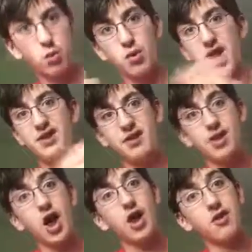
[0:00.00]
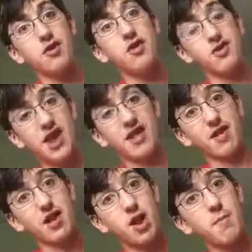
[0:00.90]
when a, a
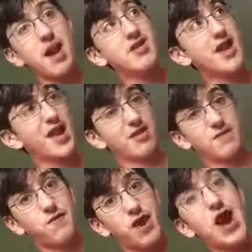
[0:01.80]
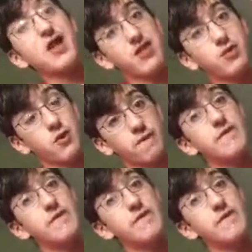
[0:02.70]
desk a nearby desk flies into her